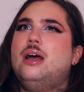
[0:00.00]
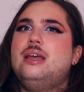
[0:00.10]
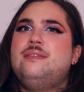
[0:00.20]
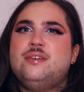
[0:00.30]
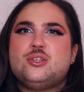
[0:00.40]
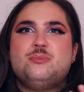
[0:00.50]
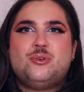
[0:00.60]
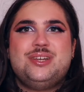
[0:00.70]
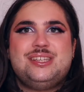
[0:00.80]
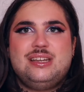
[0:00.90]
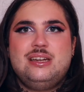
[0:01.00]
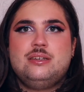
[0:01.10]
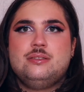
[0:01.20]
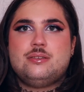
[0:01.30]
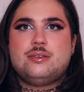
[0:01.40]
it feels more
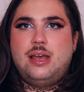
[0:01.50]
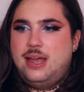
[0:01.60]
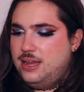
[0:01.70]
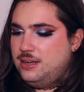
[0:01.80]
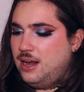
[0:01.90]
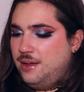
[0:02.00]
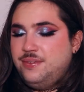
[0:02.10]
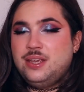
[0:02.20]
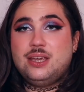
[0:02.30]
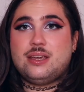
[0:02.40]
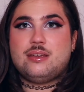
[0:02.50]
resilient, and I think